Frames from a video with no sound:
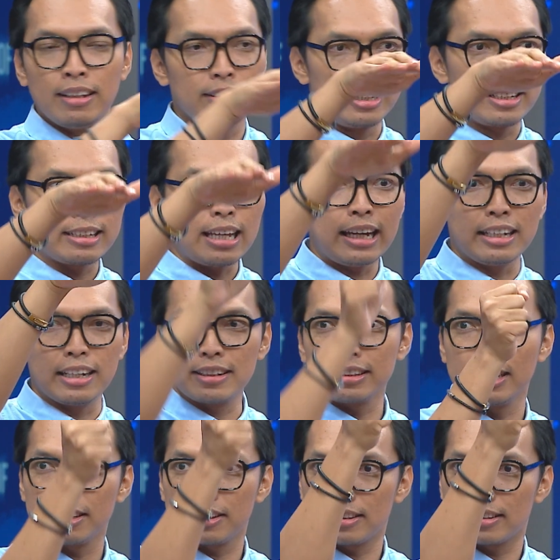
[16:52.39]
The salience
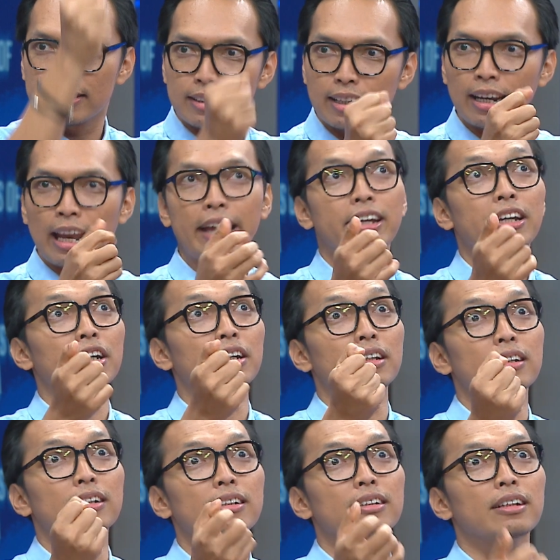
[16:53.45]
is like
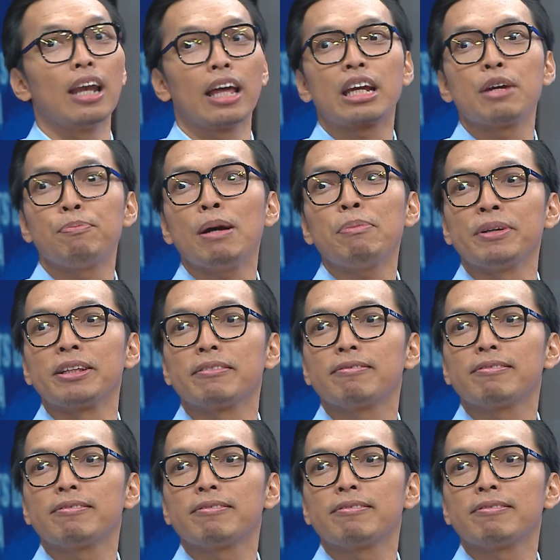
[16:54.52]
a, like a puppet,